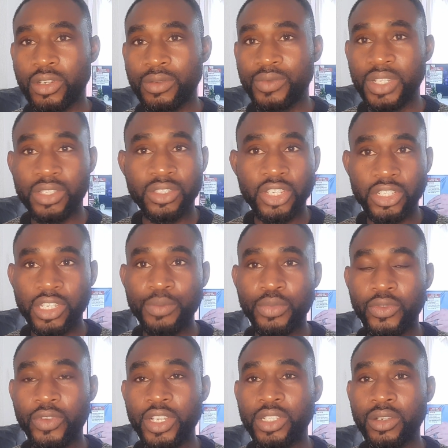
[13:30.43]
The teaching
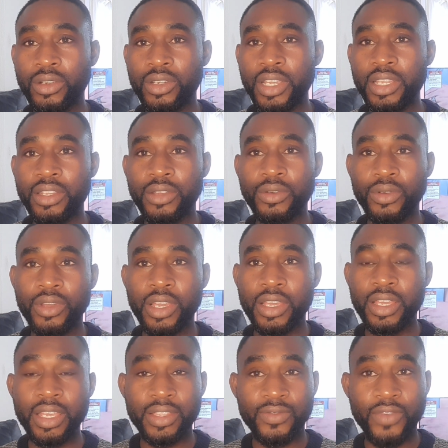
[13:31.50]
profession in the UK,
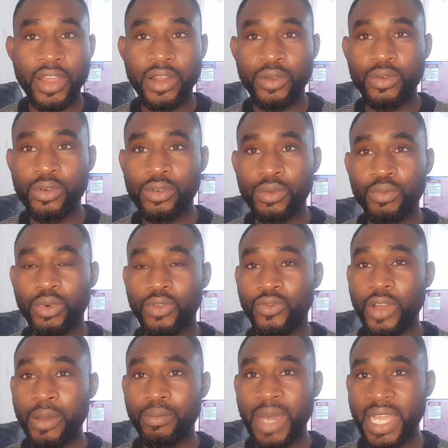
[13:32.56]
it's very good, but for a
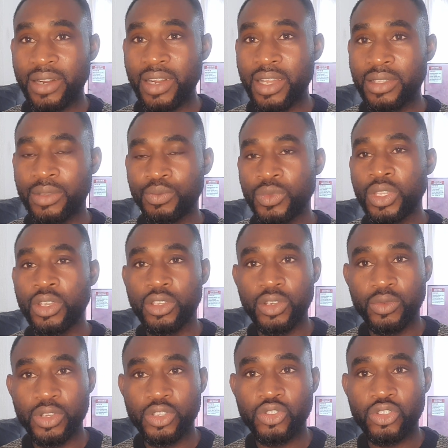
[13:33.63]
migrant, you will
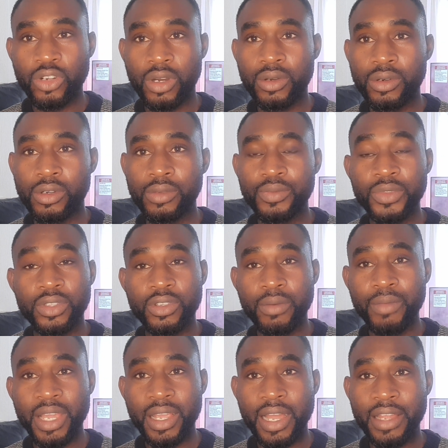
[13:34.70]
struggle to make
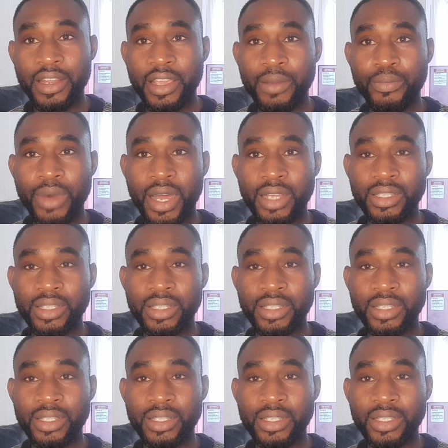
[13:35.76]
an impact.